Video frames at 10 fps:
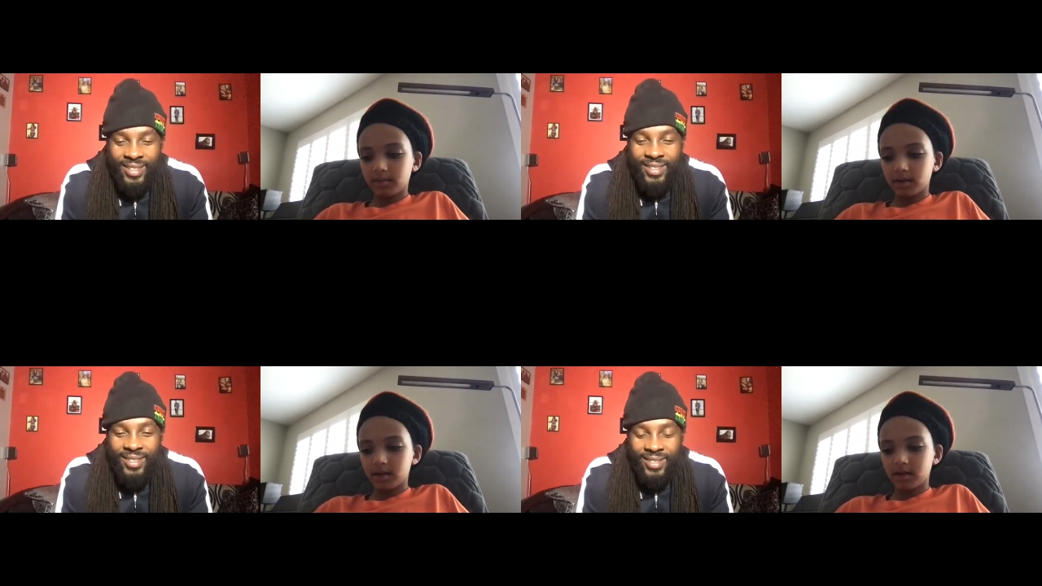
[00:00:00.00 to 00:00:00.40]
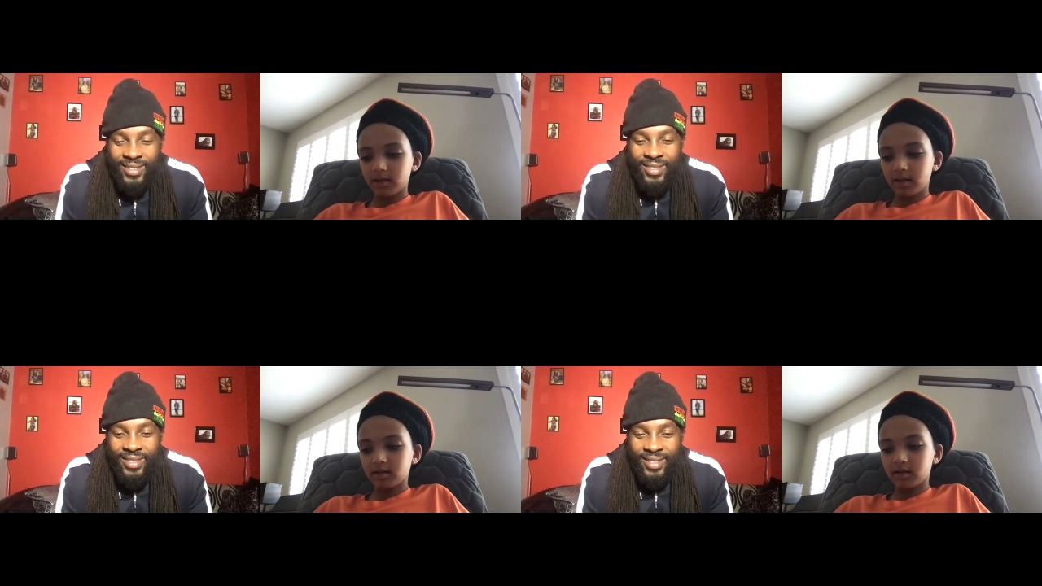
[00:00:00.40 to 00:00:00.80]
Speaker 1: play
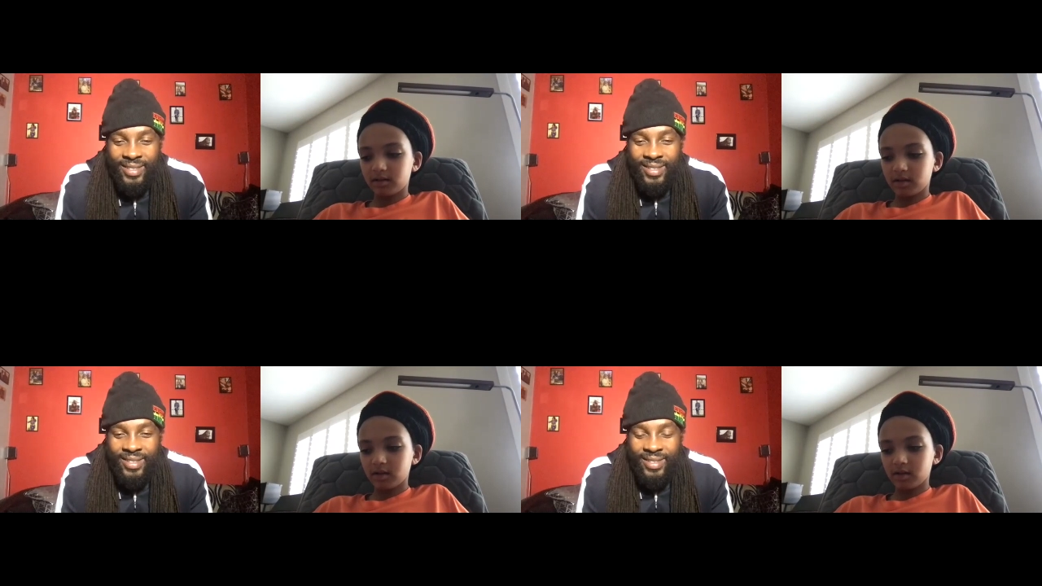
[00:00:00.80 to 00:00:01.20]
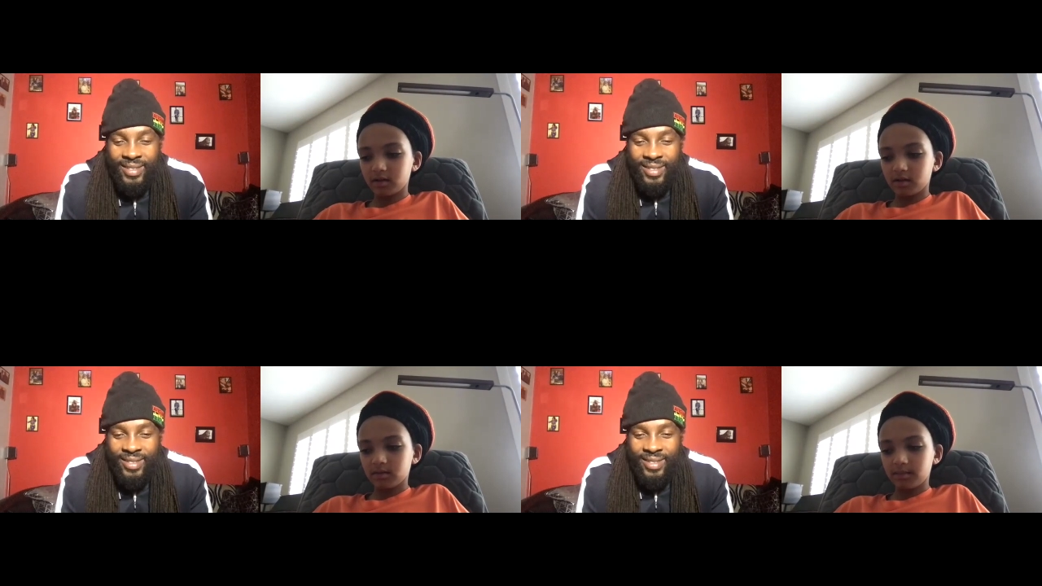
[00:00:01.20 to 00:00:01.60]
like guitar,
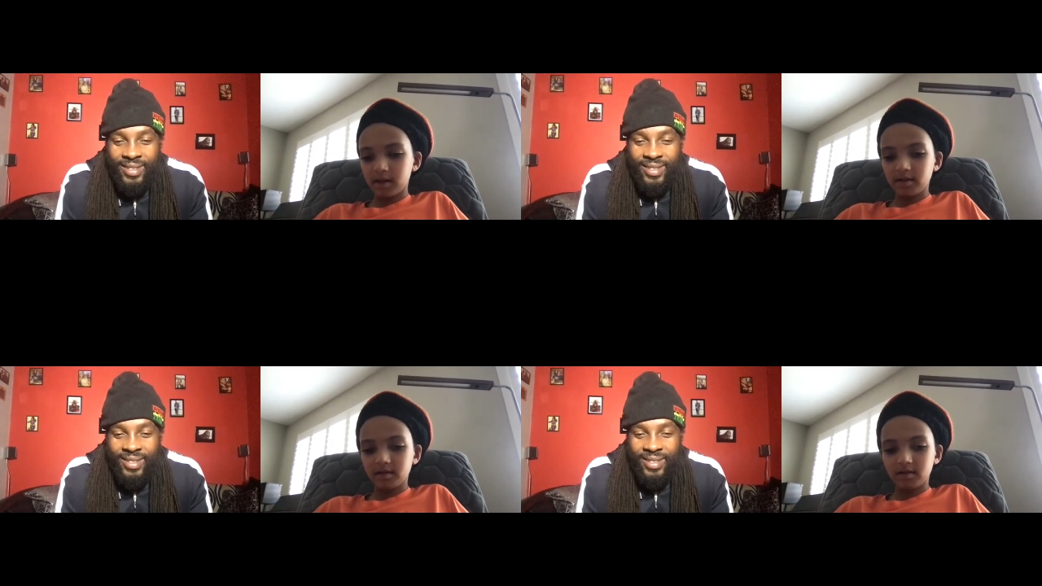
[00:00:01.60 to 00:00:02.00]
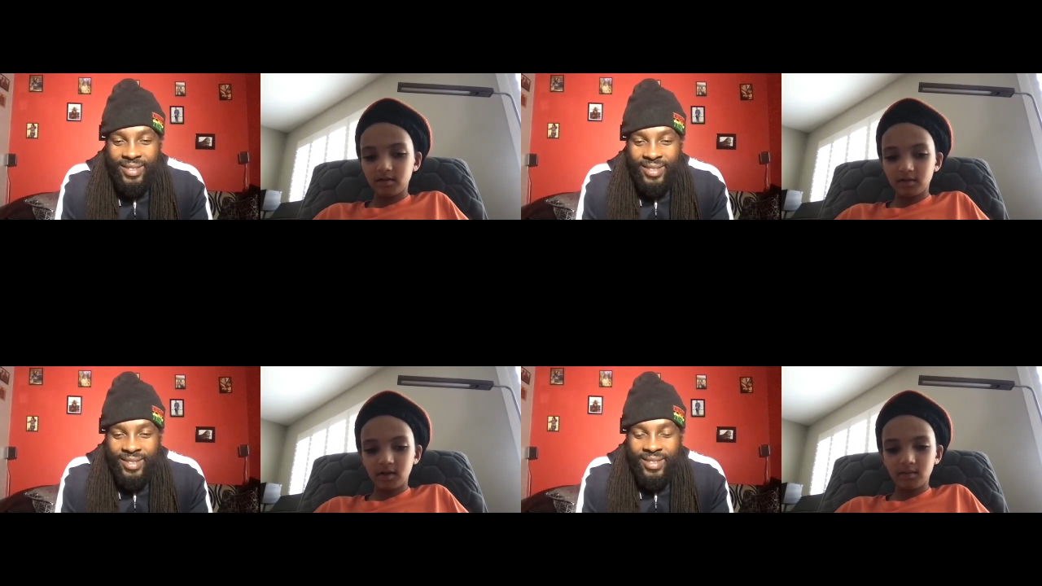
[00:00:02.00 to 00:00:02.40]
bass,
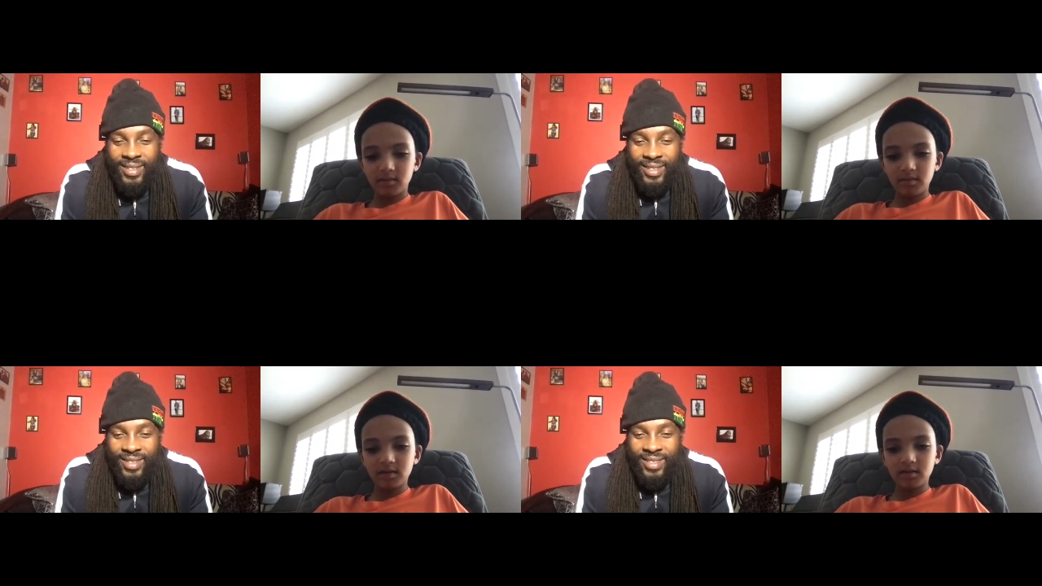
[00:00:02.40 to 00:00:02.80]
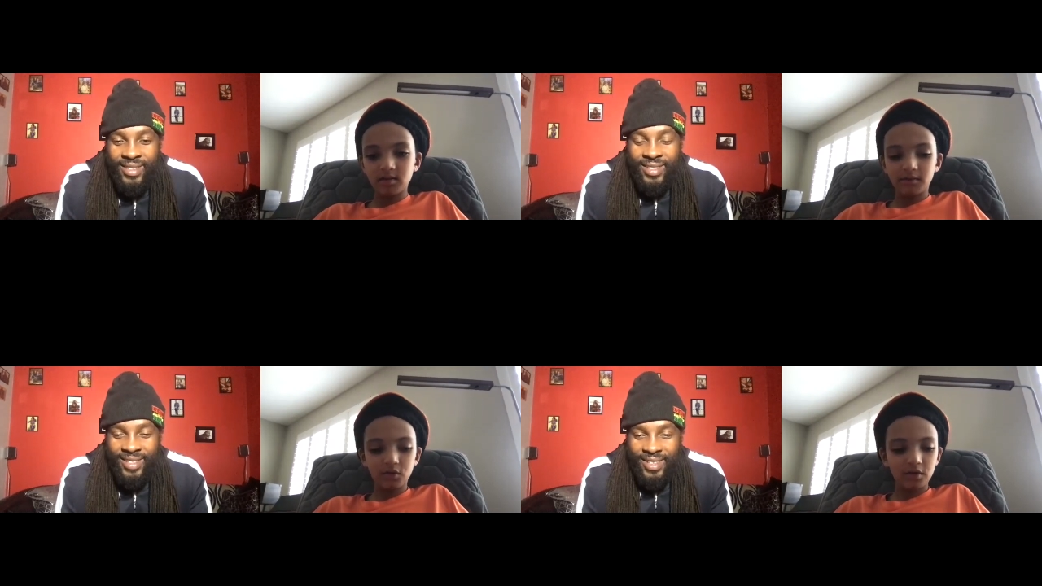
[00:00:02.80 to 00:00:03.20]
drums, of
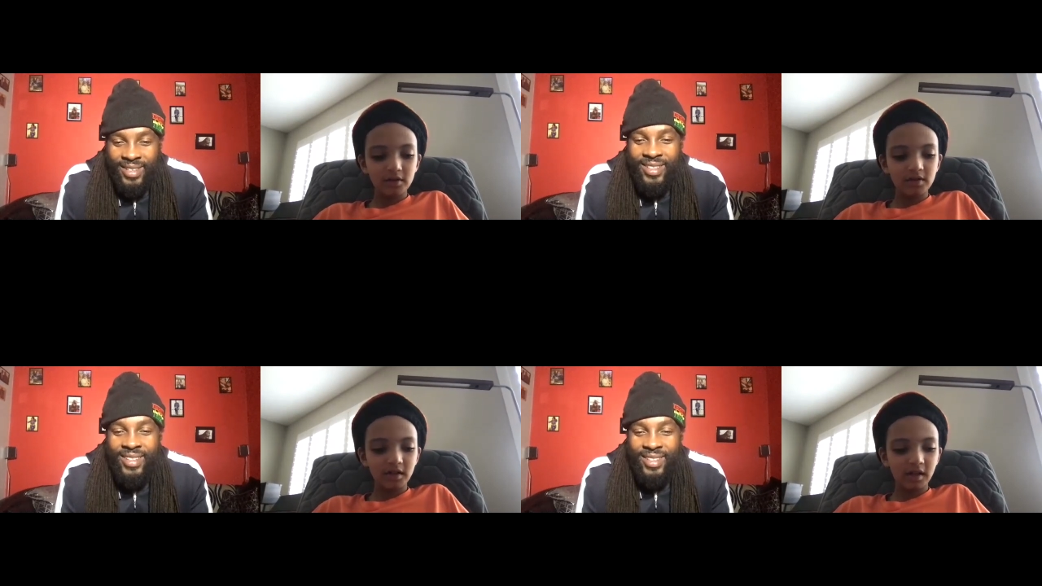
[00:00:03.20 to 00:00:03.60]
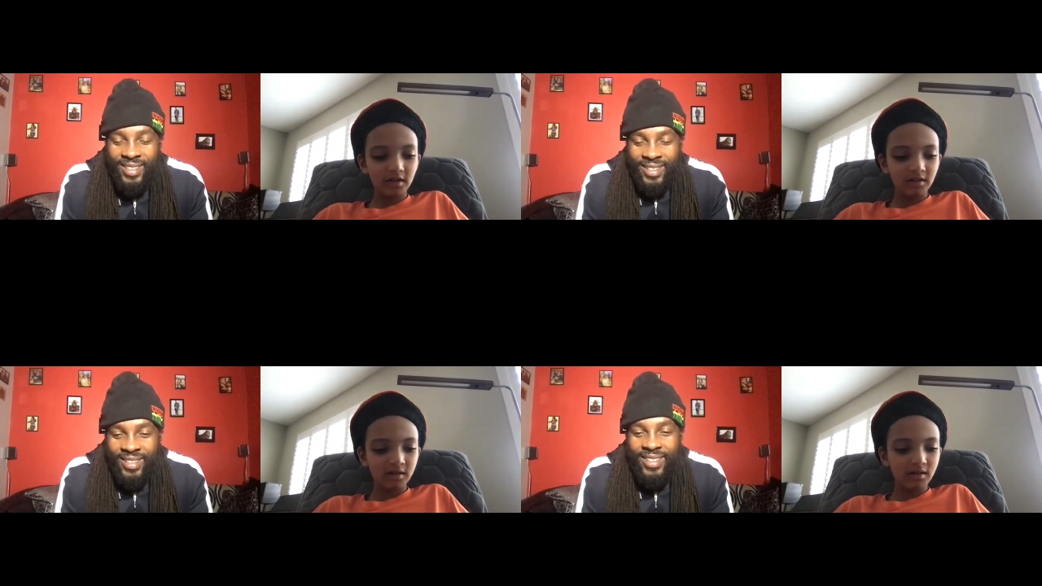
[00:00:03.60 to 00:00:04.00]
course, singing.
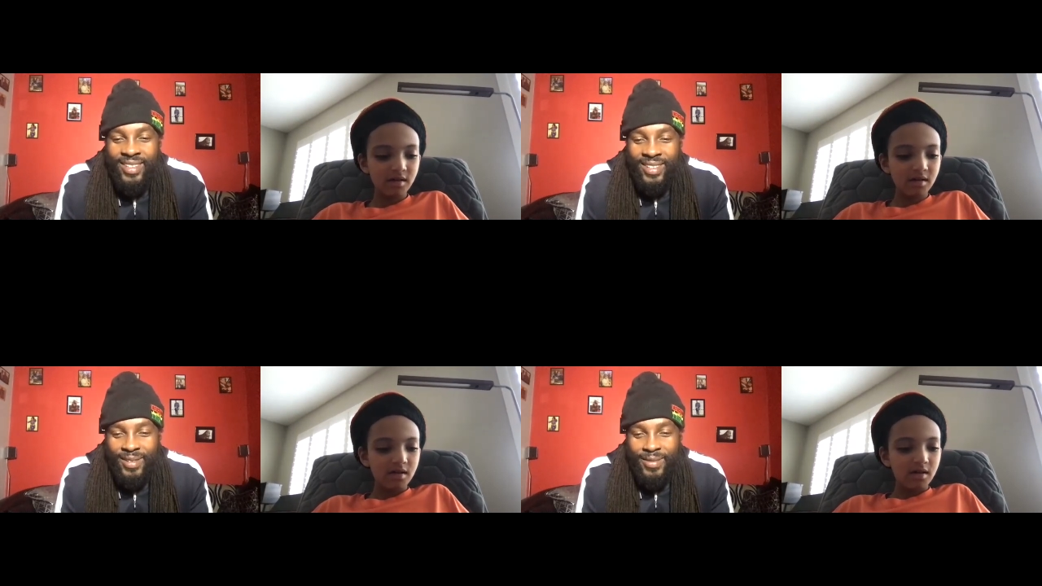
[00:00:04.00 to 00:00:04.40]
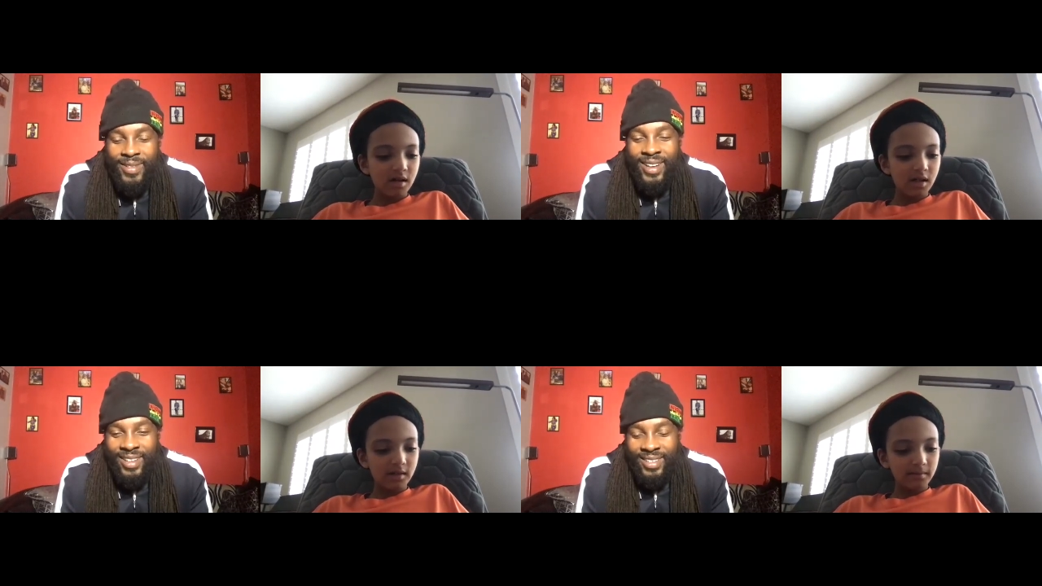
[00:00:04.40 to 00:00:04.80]
Um,
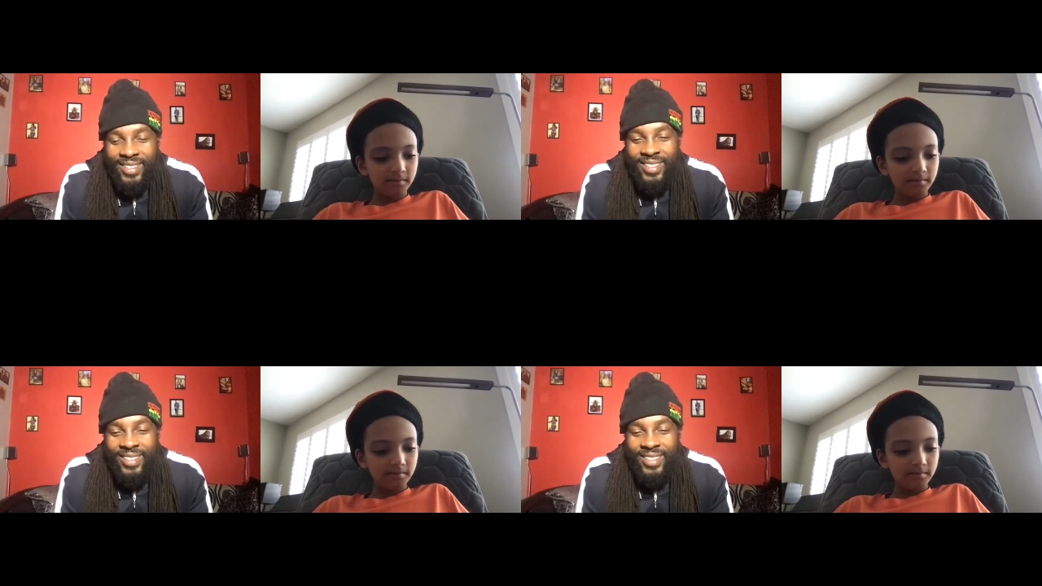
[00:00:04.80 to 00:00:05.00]
wow.